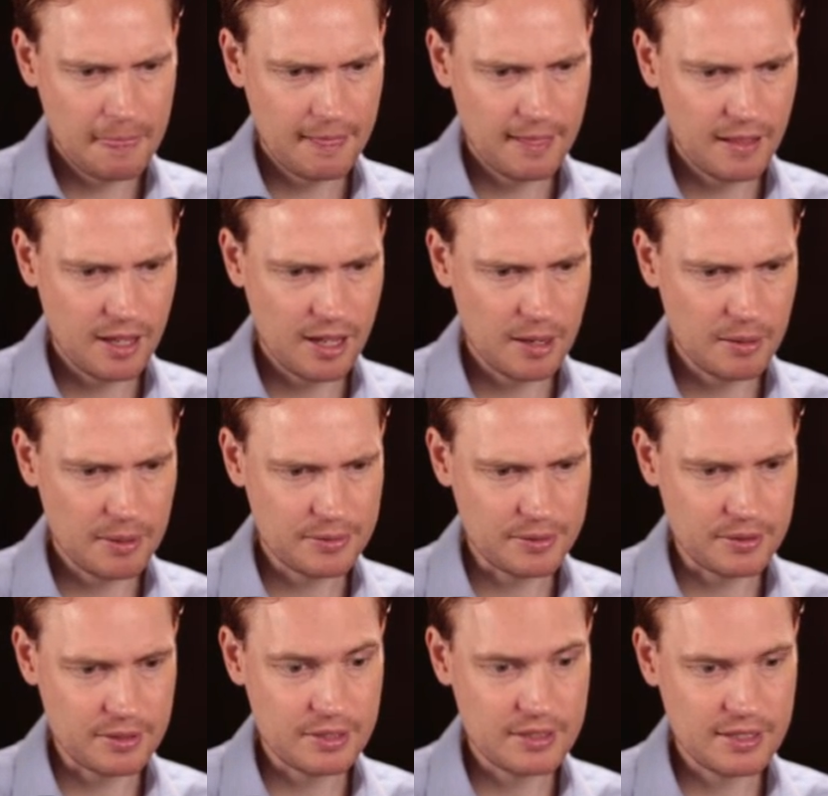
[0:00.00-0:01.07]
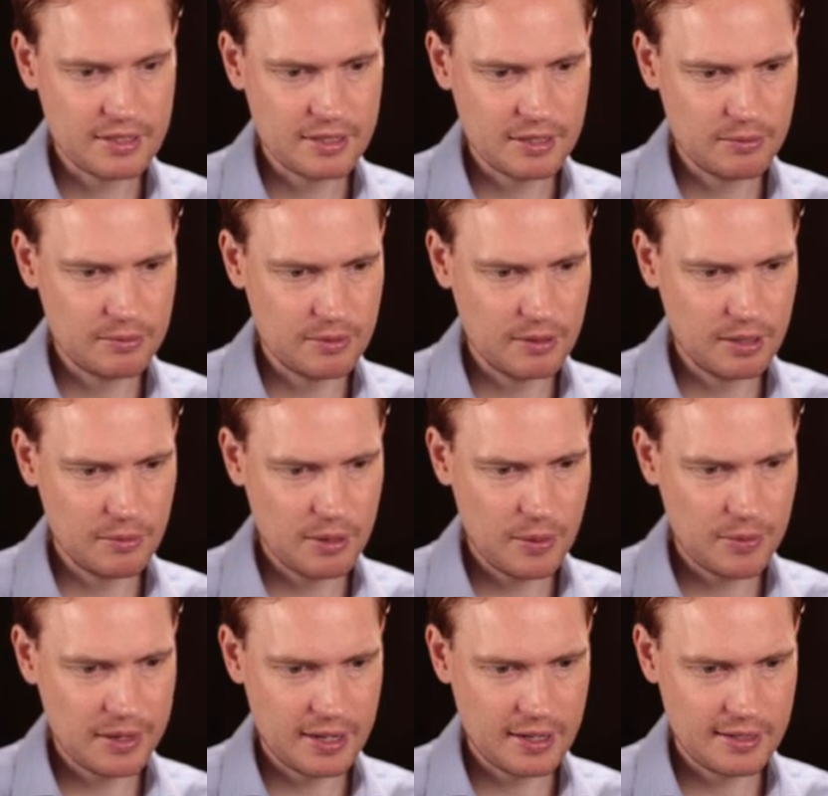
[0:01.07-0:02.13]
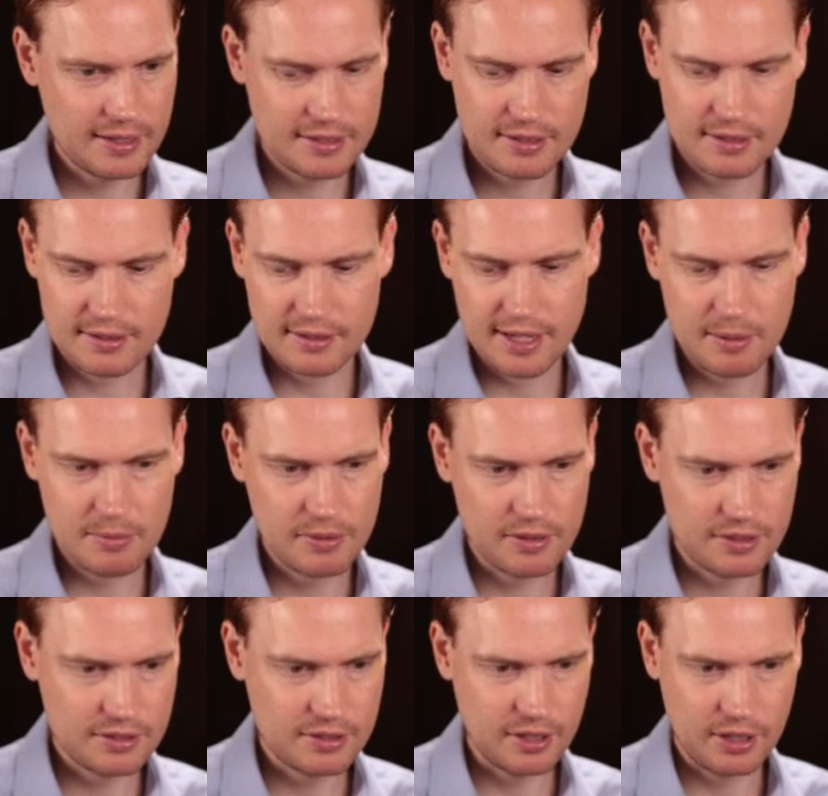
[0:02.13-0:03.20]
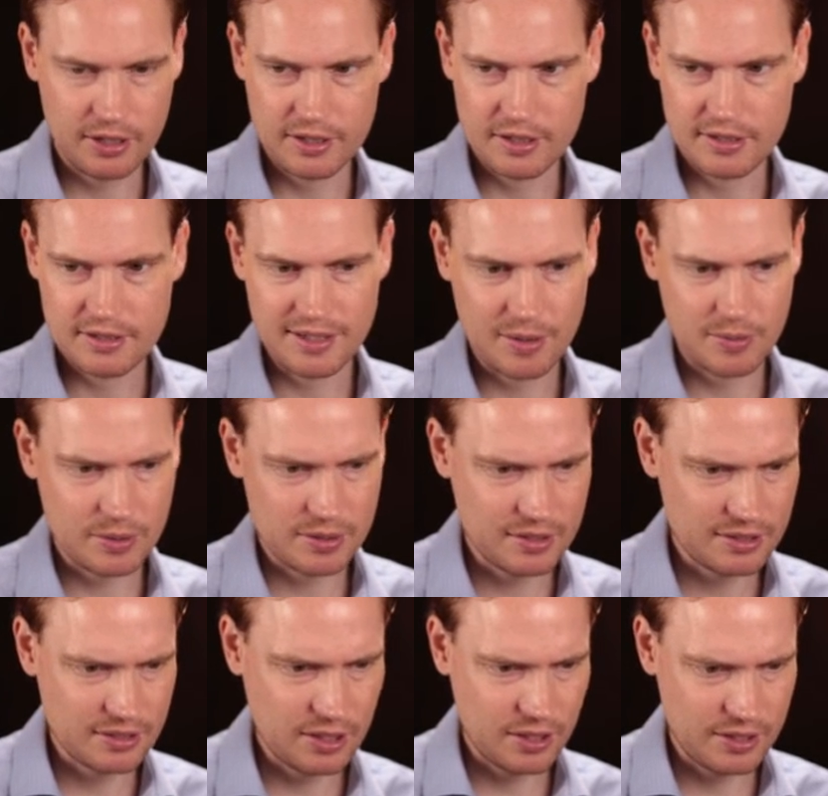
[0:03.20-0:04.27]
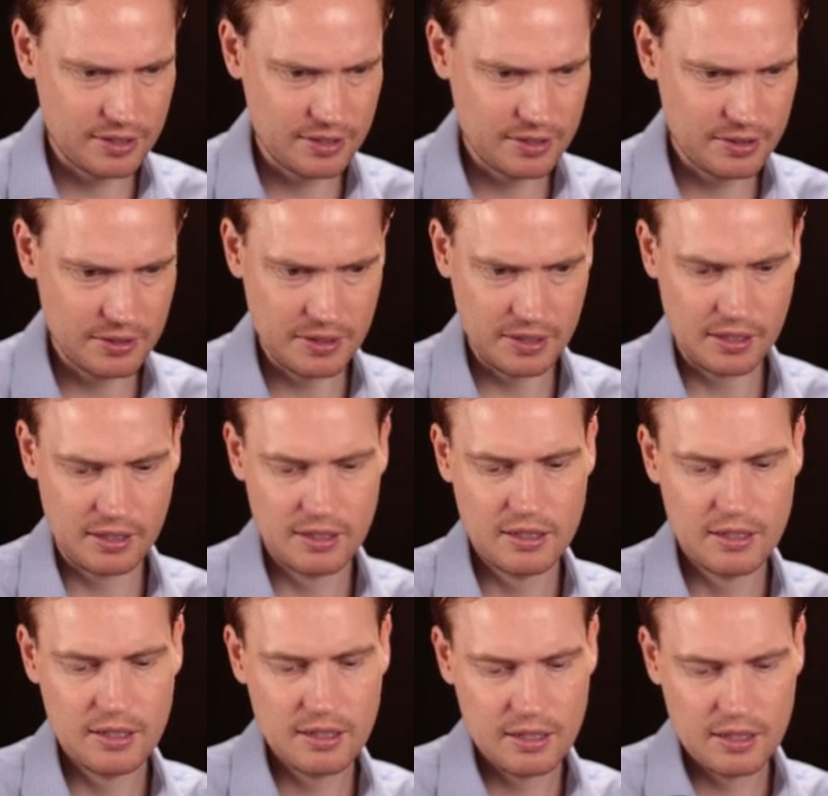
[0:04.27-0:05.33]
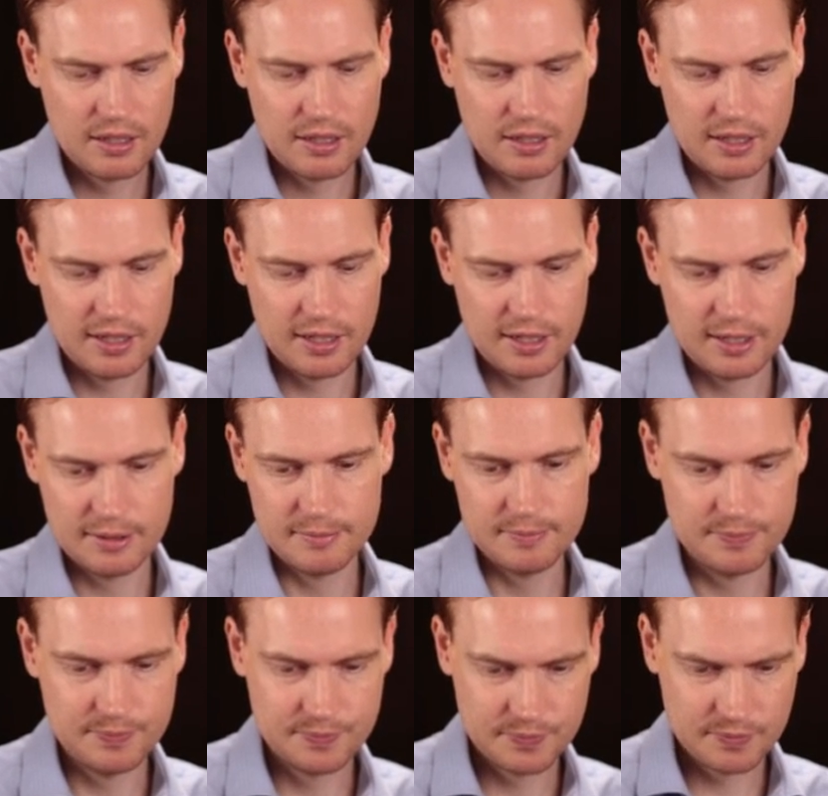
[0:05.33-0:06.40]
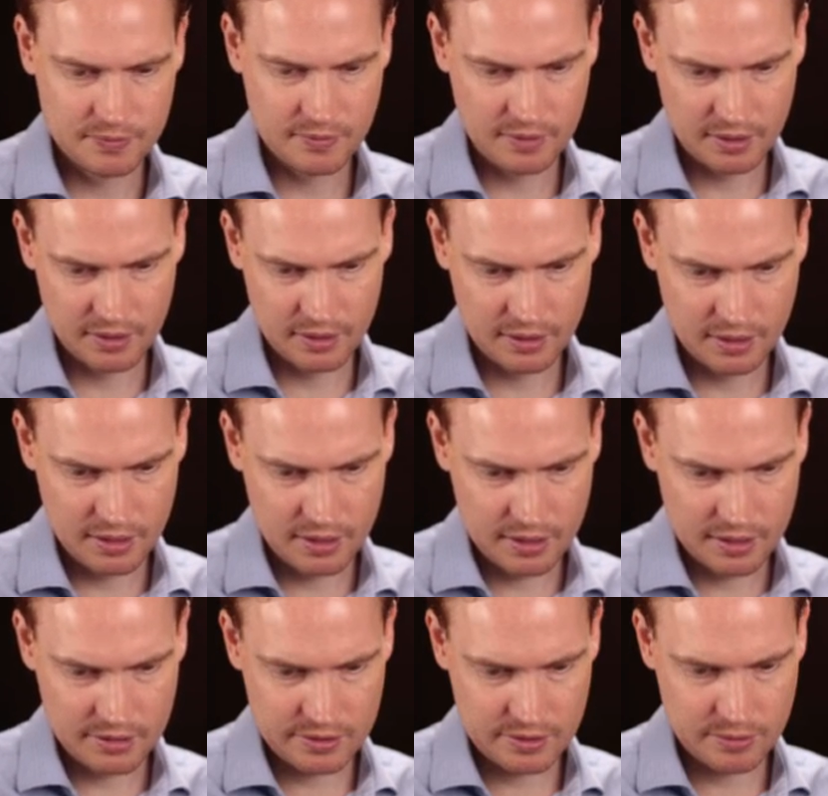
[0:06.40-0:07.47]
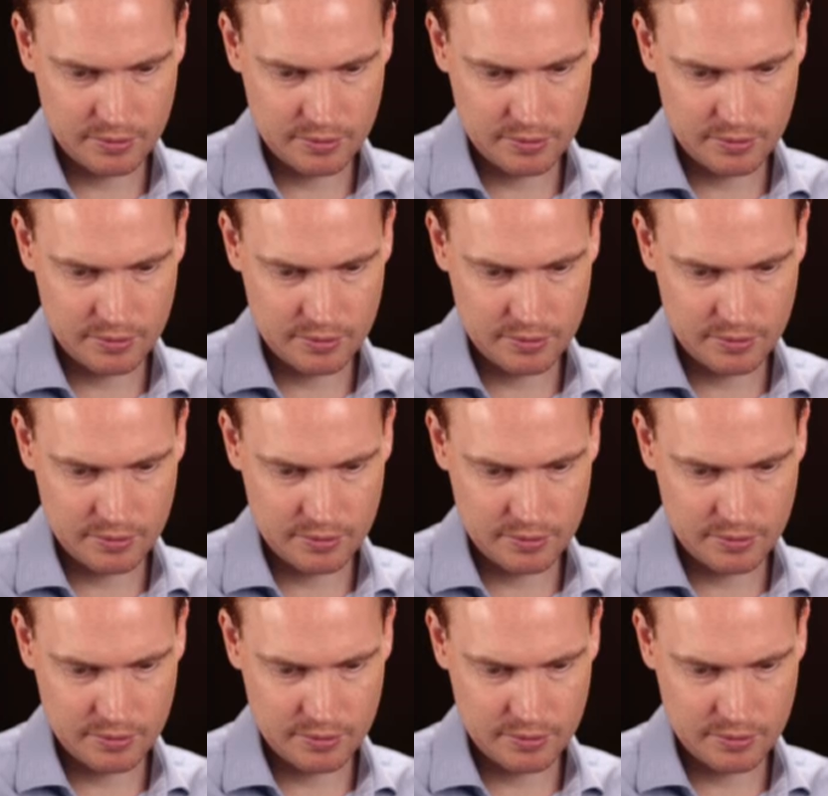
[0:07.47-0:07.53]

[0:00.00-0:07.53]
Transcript: Also just while we're at it, let's just label this code and say what this code is doing. So